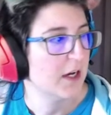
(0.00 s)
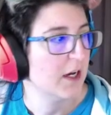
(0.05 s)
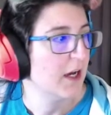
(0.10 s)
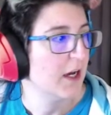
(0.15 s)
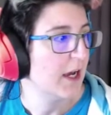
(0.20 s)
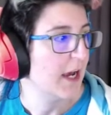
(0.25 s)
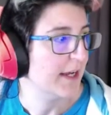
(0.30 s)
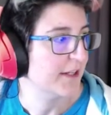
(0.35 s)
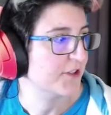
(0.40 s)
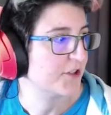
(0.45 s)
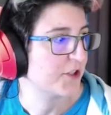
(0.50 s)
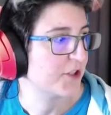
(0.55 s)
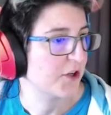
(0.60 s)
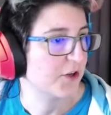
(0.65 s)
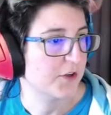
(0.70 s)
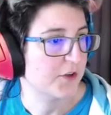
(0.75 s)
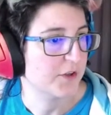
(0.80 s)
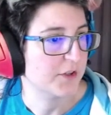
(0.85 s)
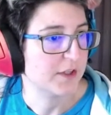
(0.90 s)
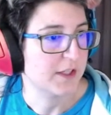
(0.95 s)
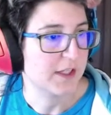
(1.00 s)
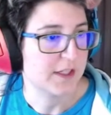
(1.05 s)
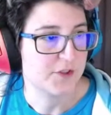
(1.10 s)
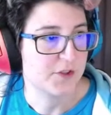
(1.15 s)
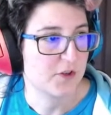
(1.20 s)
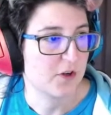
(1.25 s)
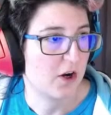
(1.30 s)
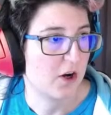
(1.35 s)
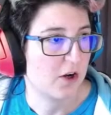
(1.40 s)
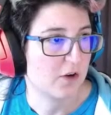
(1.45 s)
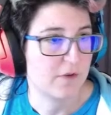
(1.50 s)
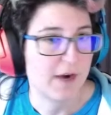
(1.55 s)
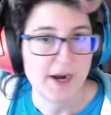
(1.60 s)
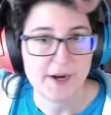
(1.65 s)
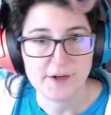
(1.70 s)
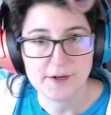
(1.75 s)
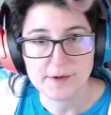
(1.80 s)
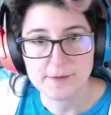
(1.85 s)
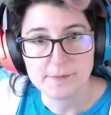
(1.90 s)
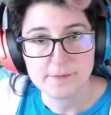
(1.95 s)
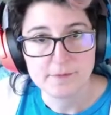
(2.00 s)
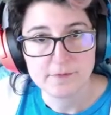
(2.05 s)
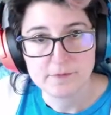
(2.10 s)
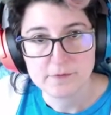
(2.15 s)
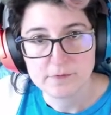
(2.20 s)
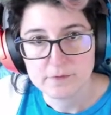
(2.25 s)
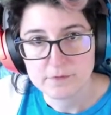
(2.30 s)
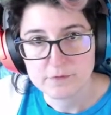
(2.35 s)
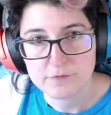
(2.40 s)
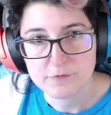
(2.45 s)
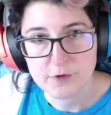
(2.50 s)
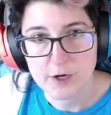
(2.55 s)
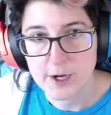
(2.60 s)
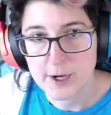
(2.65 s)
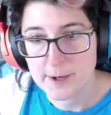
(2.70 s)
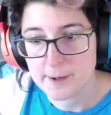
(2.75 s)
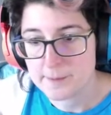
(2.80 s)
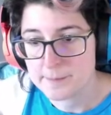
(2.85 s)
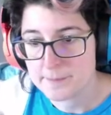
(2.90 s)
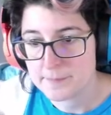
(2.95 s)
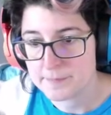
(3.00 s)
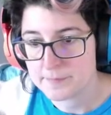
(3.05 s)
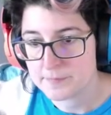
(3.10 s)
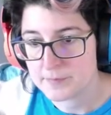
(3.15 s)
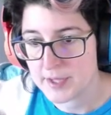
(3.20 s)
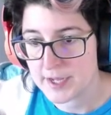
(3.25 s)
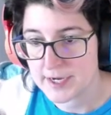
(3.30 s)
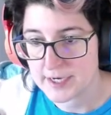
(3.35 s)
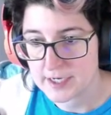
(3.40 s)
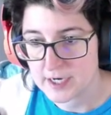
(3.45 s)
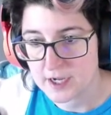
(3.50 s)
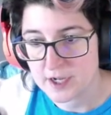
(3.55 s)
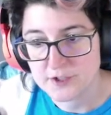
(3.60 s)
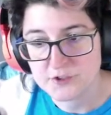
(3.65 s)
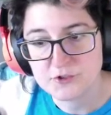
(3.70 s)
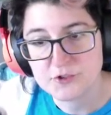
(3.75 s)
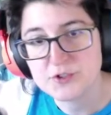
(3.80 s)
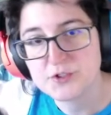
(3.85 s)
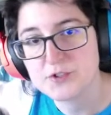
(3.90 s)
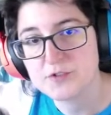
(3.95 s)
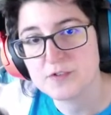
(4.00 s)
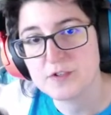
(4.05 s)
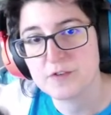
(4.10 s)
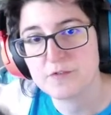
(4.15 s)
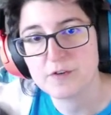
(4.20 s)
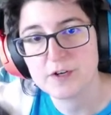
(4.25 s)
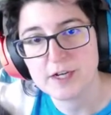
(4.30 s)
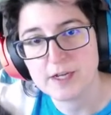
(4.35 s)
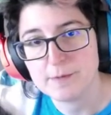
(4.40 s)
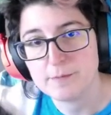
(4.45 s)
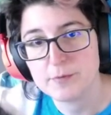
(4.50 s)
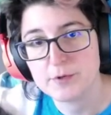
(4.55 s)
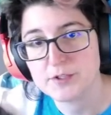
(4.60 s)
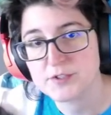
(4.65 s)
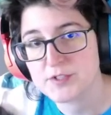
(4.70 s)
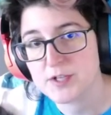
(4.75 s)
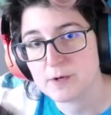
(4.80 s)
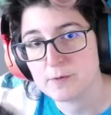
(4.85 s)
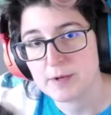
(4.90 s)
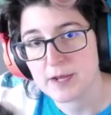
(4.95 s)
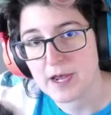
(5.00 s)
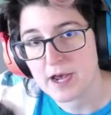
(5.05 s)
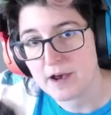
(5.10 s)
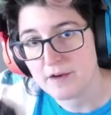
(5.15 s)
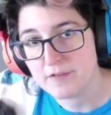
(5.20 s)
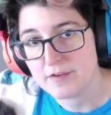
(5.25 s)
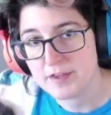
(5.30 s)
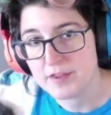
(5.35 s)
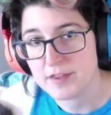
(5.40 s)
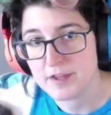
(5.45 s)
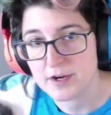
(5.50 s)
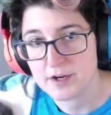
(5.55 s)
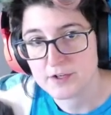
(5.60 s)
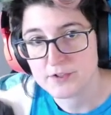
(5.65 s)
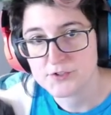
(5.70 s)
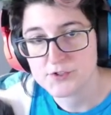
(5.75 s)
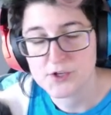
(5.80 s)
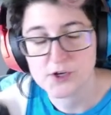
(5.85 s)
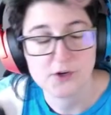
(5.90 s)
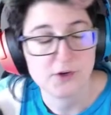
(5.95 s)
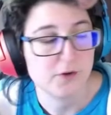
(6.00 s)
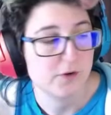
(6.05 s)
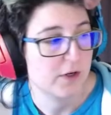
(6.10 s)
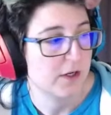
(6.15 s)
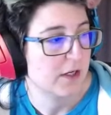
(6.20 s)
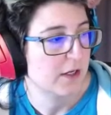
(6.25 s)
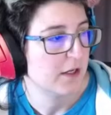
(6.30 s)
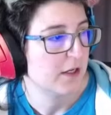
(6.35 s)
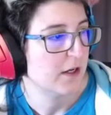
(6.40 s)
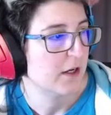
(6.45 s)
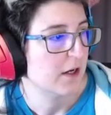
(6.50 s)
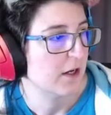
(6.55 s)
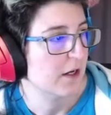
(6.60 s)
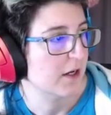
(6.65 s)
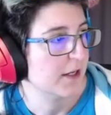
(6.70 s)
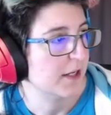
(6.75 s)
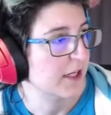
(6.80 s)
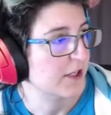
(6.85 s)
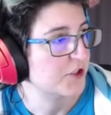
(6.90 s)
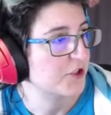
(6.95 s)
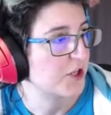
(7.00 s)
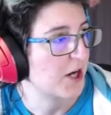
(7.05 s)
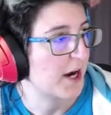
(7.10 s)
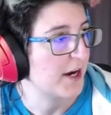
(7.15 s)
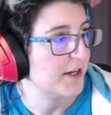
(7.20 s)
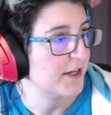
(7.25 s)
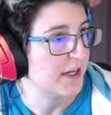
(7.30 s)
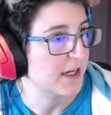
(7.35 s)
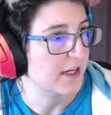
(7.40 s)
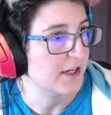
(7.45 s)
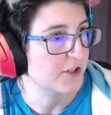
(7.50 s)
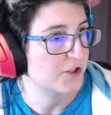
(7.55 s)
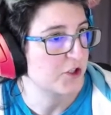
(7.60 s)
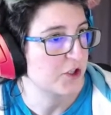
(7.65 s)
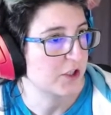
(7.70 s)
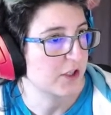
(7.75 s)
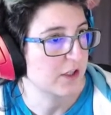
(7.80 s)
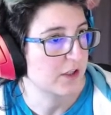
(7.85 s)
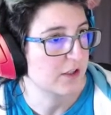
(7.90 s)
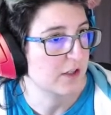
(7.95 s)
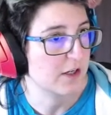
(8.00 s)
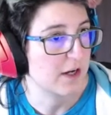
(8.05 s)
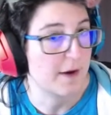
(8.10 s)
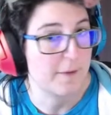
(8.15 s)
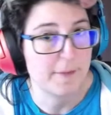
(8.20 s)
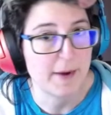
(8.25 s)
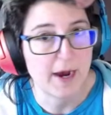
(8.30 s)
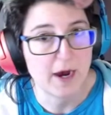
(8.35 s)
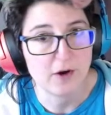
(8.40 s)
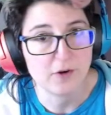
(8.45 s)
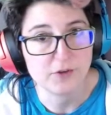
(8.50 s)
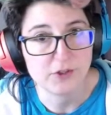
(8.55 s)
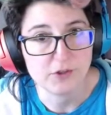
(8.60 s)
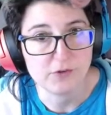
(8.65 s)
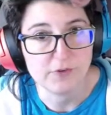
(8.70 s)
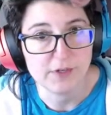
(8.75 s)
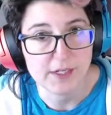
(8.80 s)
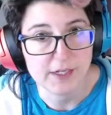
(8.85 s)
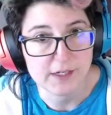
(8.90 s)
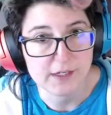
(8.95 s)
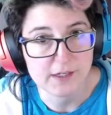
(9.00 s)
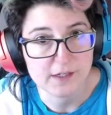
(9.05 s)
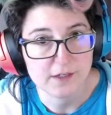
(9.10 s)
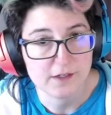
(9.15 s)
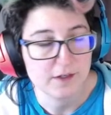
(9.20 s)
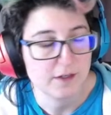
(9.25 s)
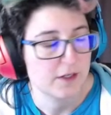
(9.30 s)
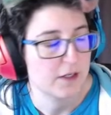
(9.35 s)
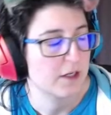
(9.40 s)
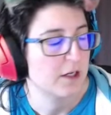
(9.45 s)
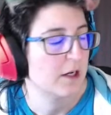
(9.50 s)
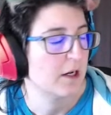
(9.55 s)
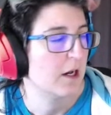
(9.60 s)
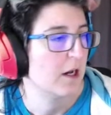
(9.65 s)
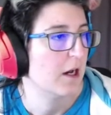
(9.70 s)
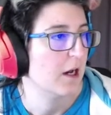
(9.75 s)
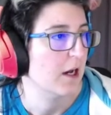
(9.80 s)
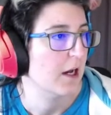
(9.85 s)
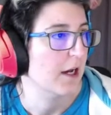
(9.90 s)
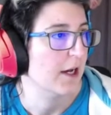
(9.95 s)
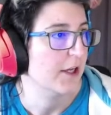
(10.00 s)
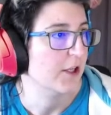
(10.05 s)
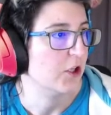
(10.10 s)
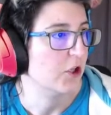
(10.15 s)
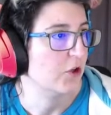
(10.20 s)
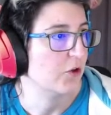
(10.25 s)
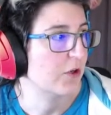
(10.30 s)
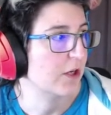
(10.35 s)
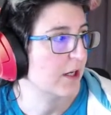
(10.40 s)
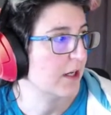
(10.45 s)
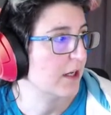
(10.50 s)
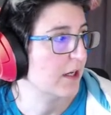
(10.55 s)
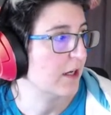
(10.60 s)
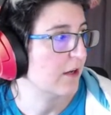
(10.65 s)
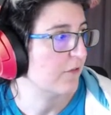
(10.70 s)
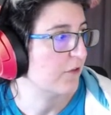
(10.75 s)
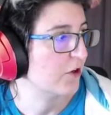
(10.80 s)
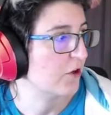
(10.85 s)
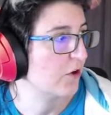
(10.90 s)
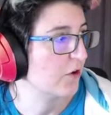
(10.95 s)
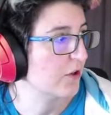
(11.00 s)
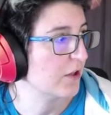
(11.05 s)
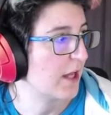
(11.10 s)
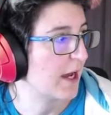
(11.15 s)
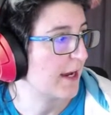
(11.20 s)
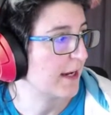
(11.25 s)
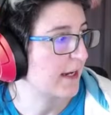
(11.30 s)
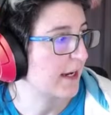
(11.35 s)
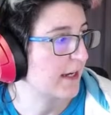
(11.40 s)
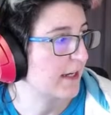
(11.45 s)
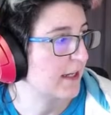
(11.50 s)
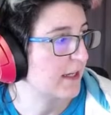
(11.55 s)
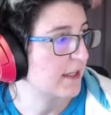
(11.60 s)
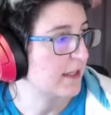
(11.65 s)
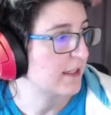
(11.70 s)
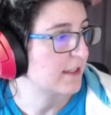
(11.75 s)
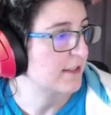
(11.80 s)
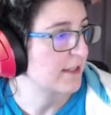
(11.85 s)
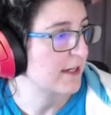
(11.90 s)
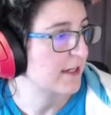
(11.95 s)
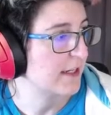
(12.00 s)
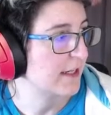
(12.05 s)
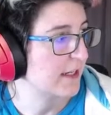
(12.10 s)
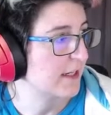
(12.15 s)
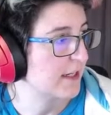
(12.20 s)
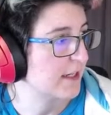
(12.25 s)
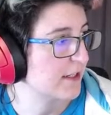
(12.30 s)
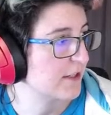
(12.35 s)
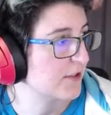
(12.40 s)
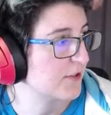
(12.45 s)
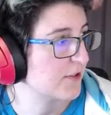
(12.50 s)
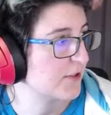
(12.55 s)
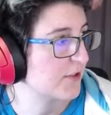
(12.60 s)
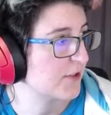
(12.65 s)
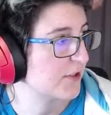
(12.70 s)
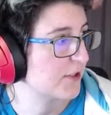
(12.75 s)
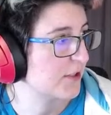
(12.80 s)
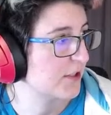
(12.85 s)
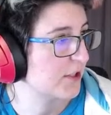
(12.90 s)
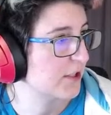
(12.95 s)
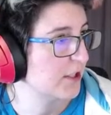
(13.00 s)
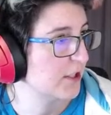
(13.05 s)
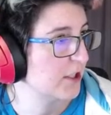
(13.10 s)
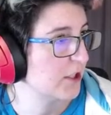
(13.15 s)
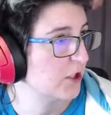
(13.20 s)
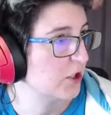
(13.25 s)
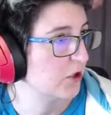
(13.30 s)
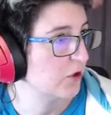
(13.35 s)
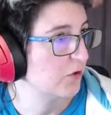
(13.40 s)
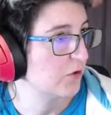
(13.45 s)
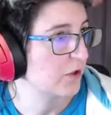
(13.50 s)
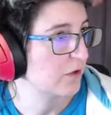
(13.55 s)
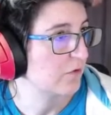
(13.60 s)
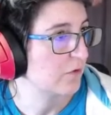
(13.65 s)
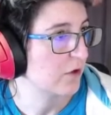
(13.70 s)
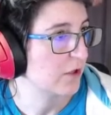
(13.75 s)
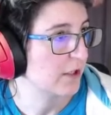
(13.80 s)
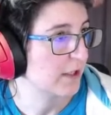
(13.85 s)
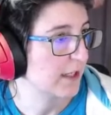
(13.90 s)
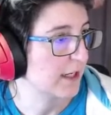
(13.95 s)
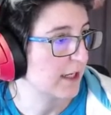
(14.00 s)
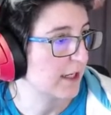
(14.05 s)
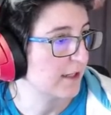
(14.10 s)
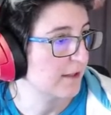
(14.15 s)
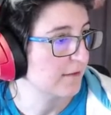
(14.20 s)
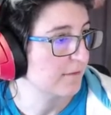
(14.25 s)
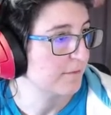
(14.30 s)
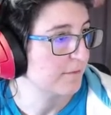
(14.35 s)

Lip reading: And so these are all random from like hundreds of different inputs that we have in there. So each idea should come out unique. You can, if you don't like any of these ideas, you can roll again.